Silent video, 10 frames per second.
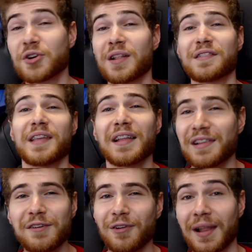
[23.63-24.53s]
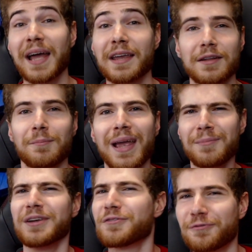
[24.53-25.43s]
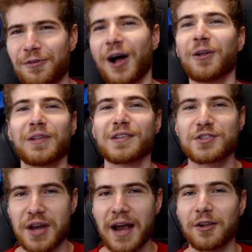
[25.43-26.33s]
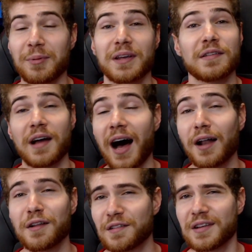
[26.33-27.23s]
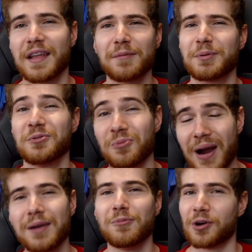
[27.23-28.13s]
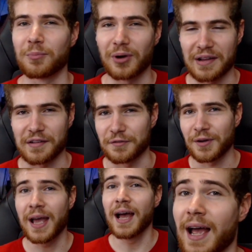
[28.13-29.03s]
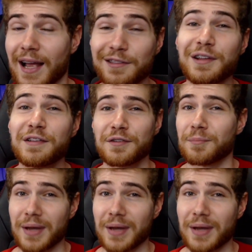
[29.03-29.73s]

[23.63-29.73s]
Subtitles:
instead leave a like and maybe even follow this channel, because honestly that'd be way more impressive. At least to me.